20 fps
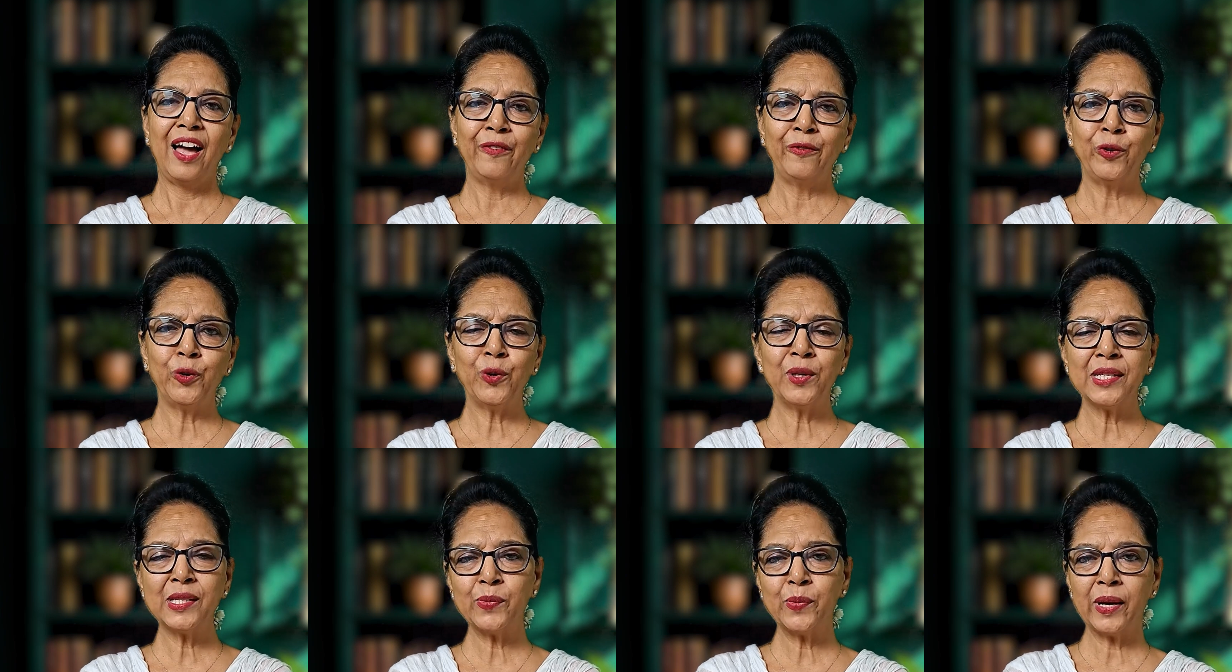Hi
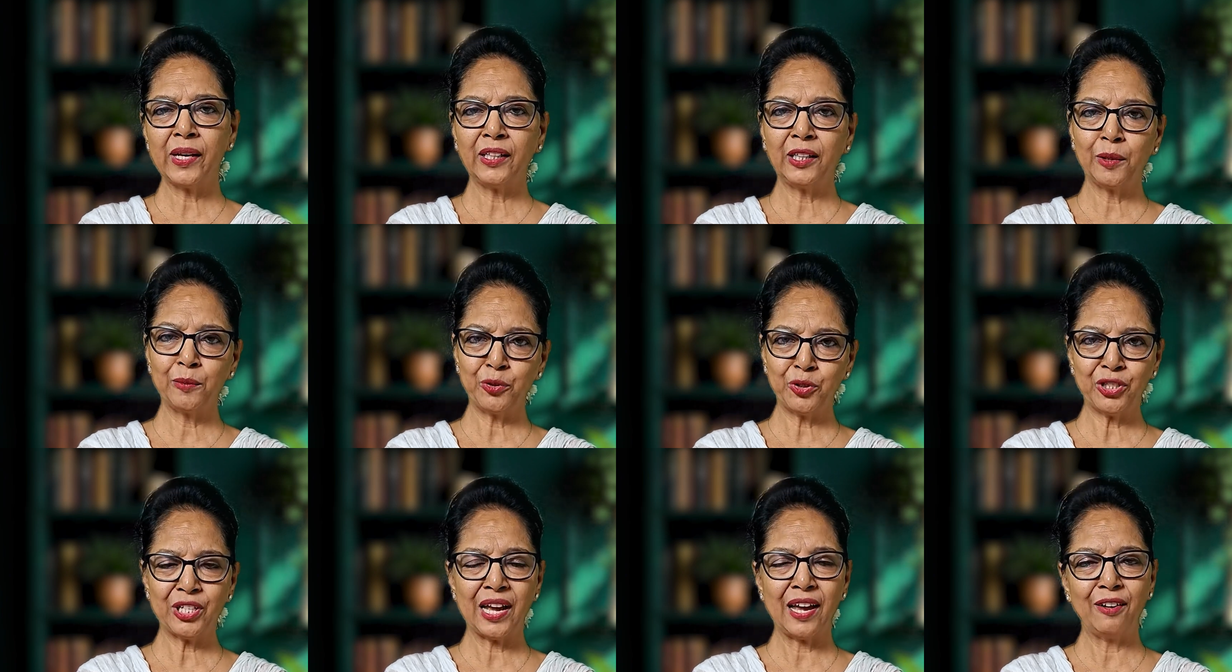viewers,
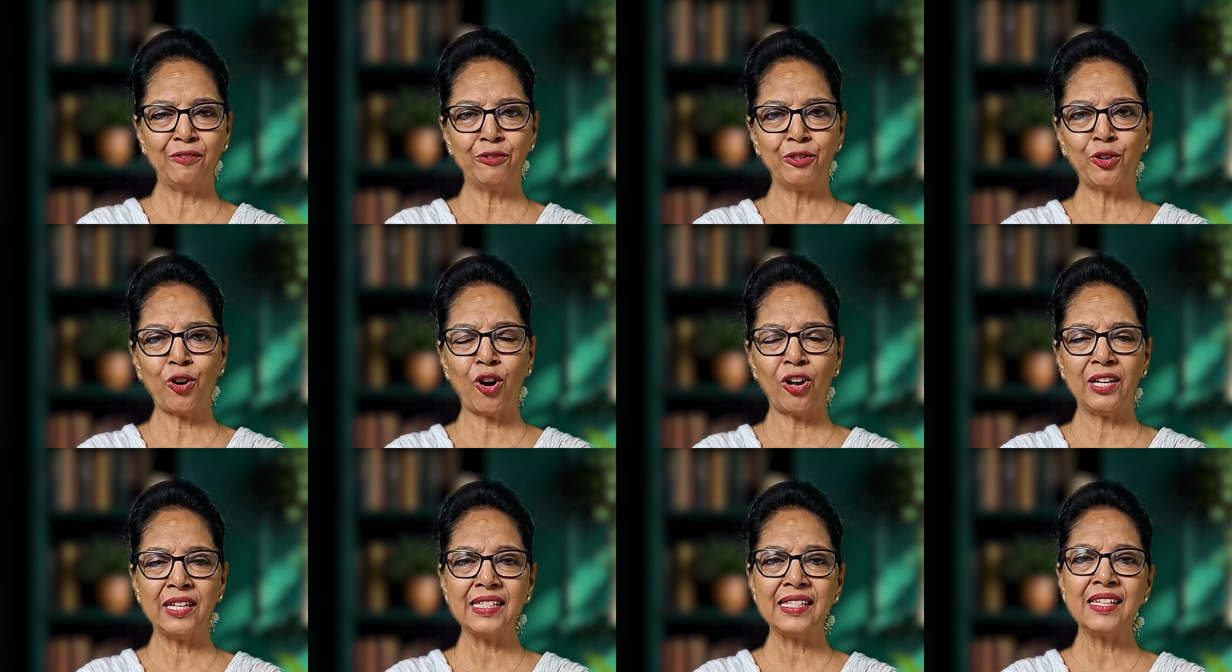welcome to Dial for
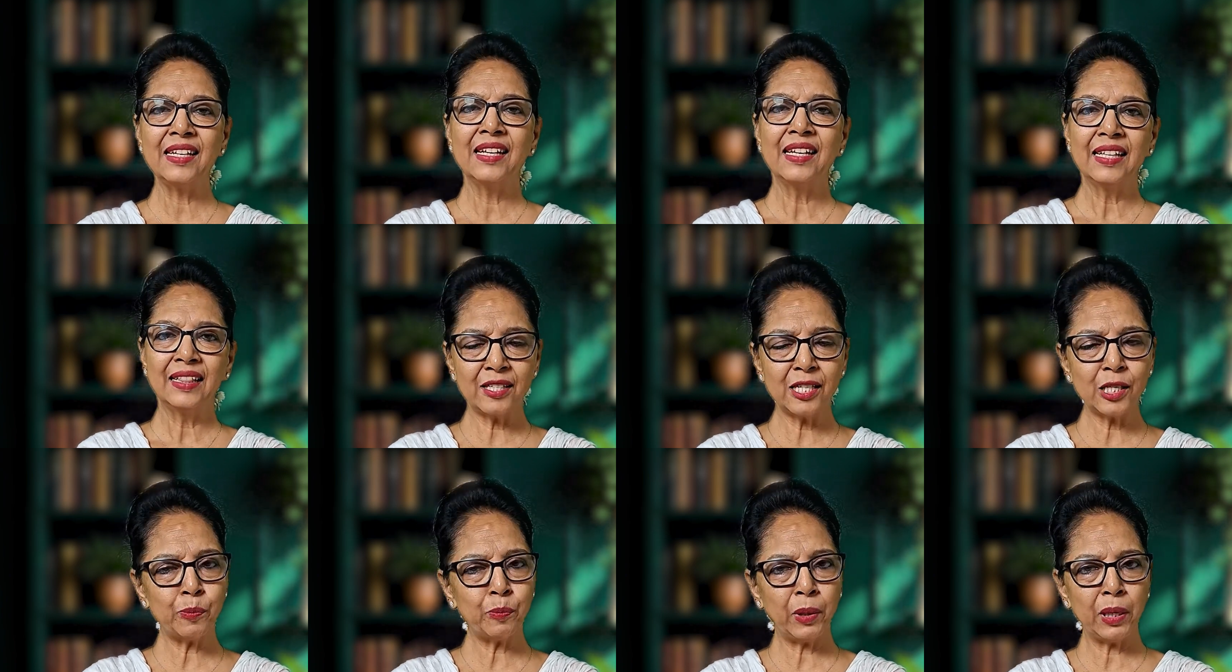College.
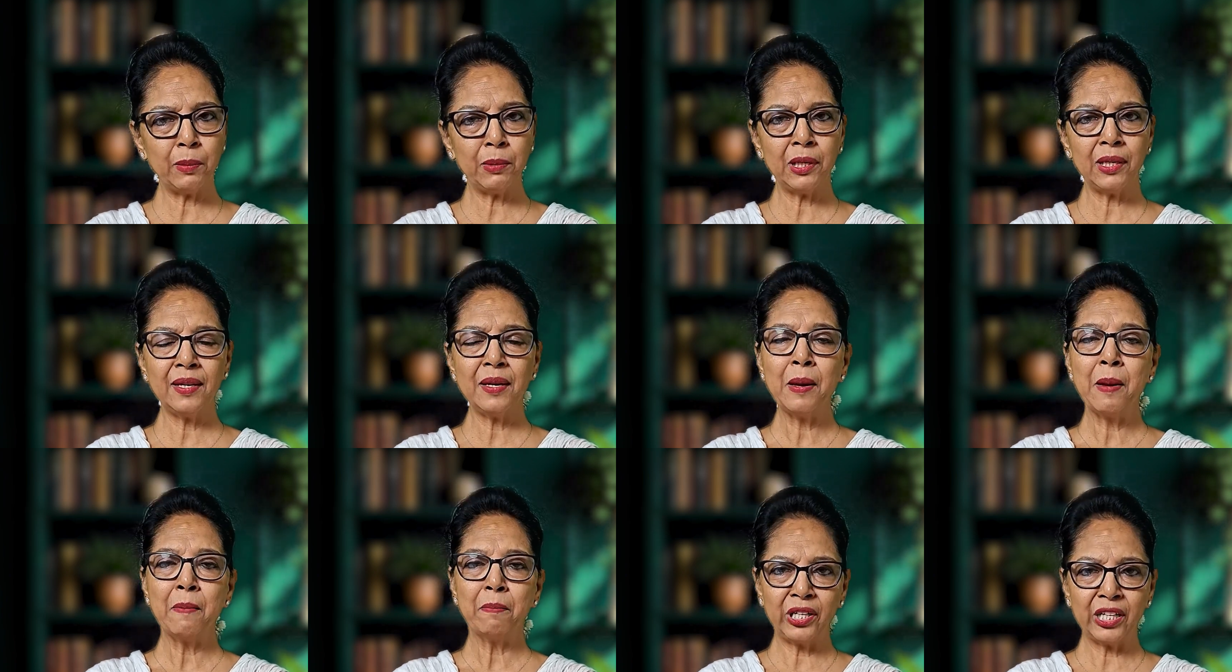This is
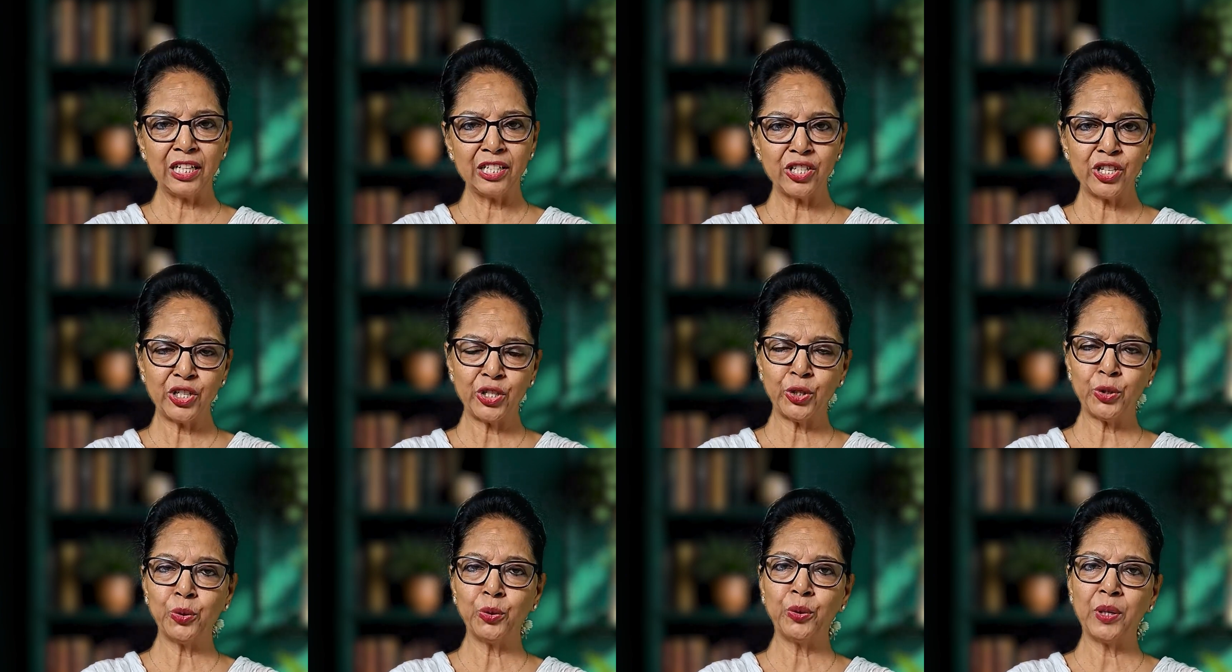PB bringing
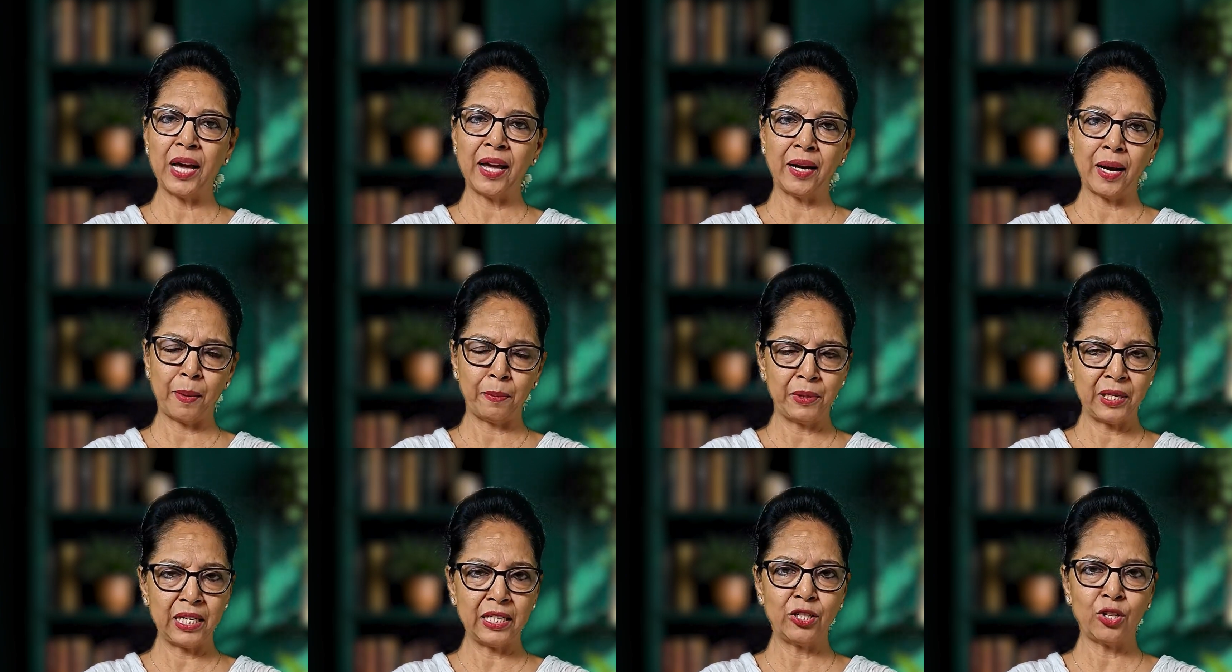to you an
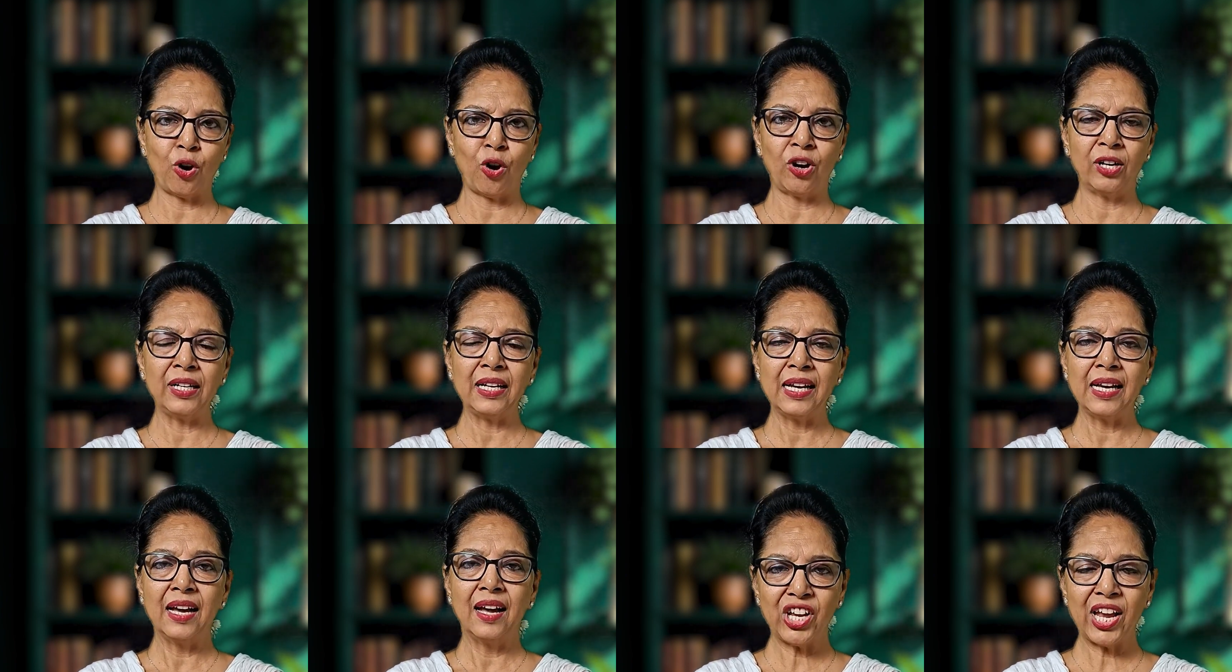update
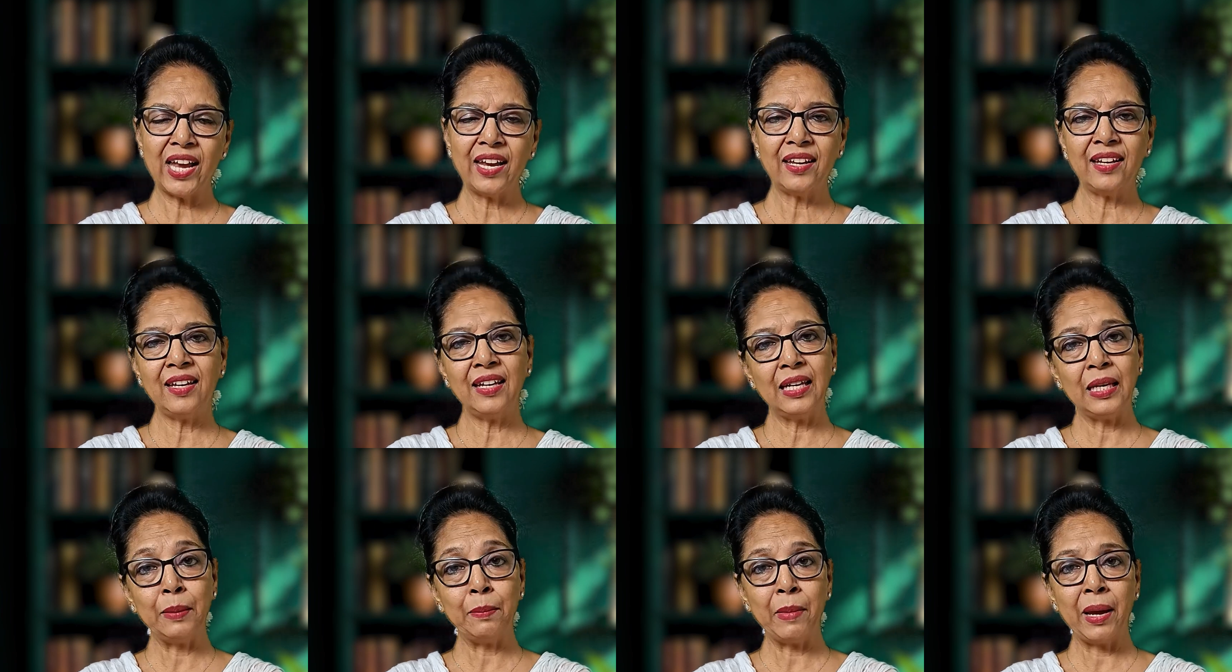on
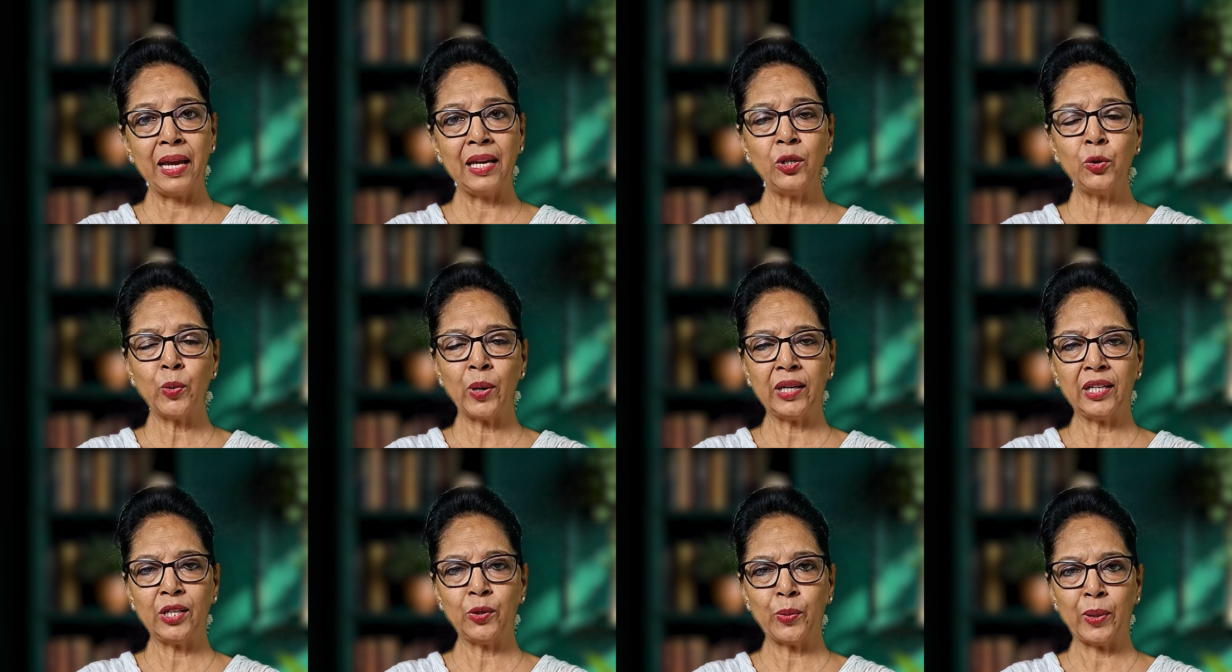JEE Main
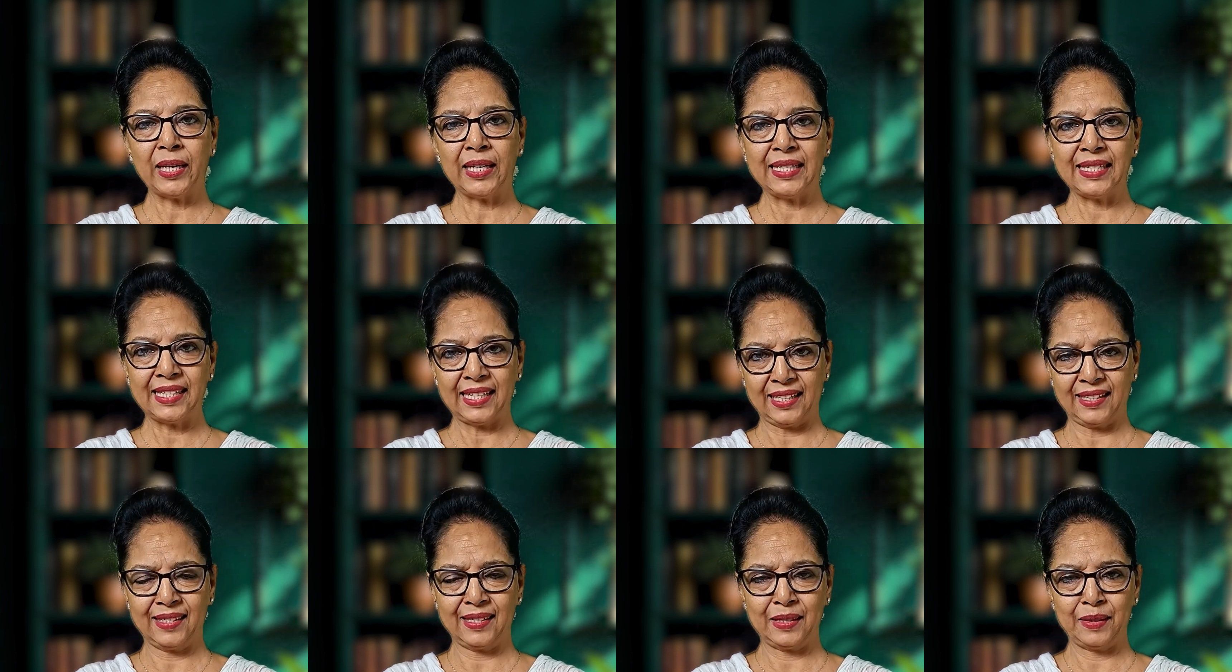
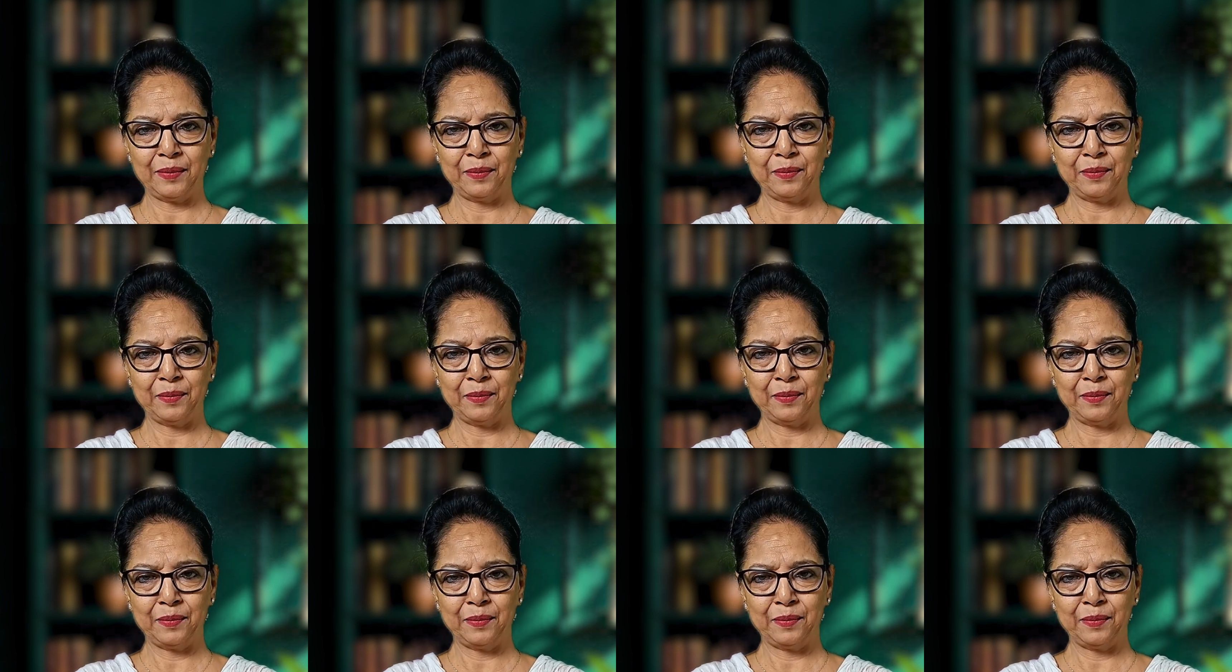2026.